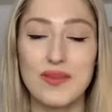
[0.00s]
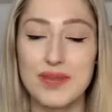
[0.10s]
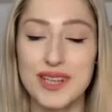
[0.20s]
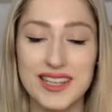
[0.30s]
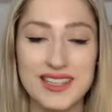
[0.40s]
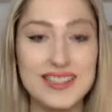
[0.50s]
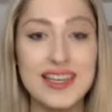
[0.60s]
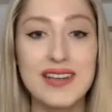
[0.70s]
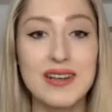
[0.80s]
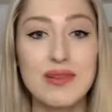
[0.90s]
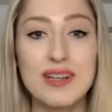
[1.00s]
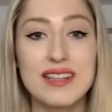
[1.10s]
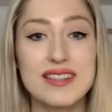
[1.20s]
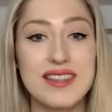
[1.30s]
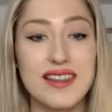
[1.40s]
But I decided
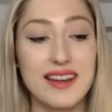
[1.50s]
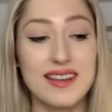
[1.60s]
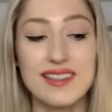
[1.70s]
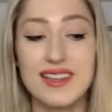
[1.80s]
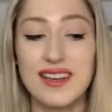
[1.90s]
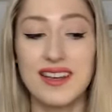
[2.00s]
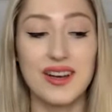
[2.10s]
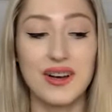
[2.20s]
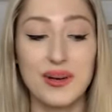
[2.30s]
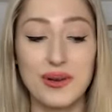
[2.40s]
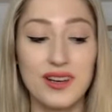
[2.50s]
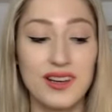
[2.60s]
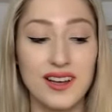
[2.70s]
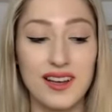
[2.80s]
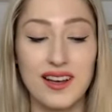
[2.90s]
once that, oh,
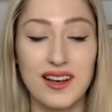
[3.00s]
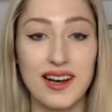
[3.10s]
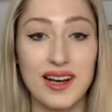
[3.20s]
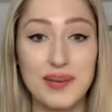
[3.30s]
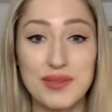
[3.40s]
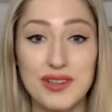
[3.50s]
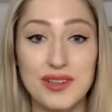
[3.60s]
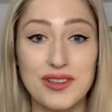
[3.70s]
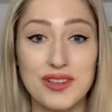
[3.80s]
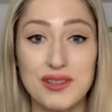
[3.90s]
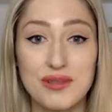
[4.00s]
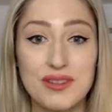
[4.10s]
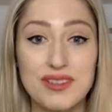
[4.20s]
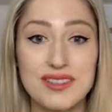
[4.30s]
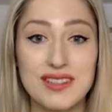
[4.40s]
I'm not gonna do
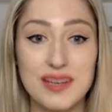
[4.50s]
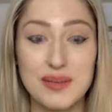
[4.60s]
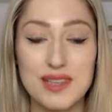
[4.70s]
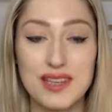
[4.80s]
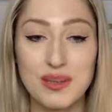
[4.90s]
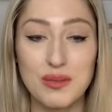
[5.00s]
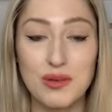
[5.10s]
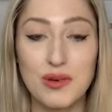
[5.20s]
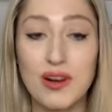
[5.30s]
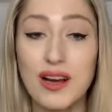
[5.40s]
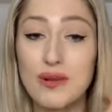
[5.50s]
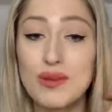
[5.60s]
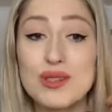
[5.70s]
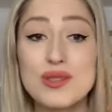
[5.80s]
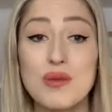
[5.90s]
these games anymore. I
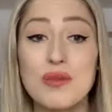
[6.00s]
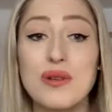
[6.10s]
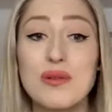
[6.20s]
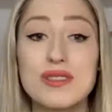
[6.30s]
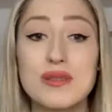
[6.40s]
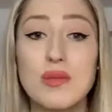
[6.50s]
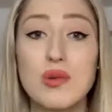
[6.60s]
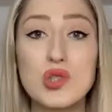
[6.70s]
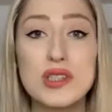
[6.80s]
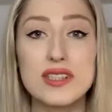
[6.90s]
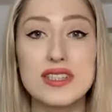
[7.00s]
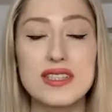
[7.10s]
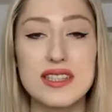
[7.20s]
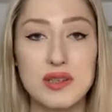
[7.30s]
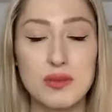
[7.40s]
want someone who's emotionally
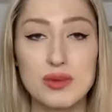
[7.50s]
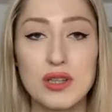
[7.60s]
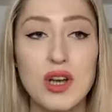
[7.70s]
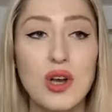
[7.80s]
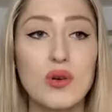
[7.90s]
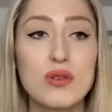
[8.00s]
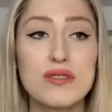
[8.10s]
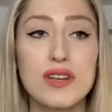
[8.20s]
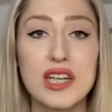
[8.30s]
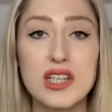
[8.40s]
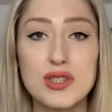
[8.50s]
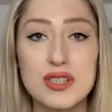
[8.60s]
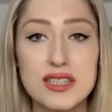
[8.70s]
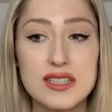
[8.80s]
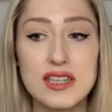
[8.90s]
stable, who's
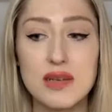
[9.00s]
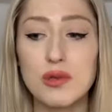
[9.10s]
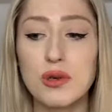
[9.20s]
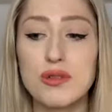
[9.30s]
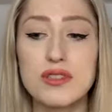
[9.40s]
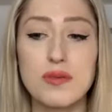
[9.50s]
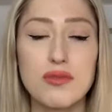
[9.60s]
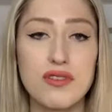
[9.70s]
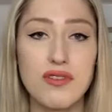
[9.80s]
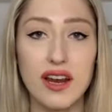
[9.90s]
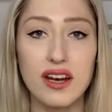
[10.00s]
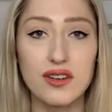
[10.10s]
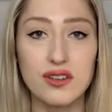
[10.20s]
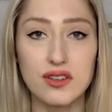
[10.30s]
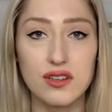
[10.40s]
financially stable, who's a
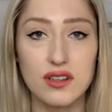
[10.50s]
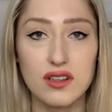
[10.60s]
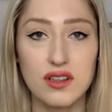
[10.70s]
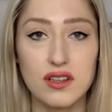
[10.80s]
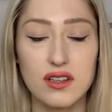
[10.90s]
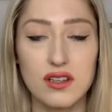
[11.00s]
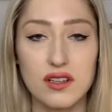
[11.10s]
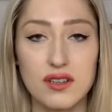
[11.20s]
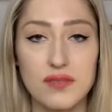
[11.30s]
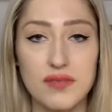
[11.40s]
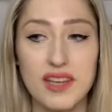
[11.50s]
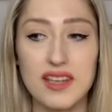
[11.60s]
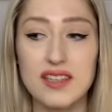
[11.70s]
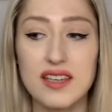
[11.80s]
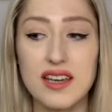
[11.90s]
provider.
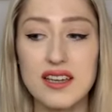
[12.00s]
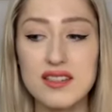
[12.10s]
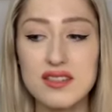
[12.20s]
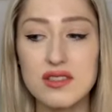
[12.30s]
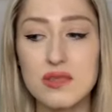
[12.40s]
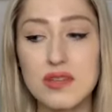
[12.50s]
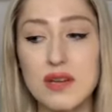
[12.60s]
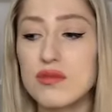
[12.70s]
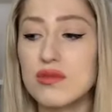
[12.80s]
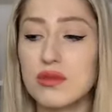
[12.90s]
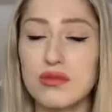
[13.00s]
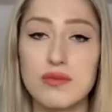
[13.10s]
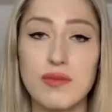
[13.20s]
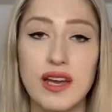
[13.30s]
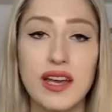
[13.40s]
And yes, sometimes
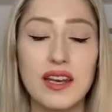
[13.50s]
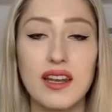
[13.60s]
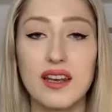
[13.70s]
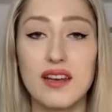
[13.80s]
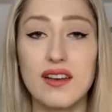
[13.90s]
those men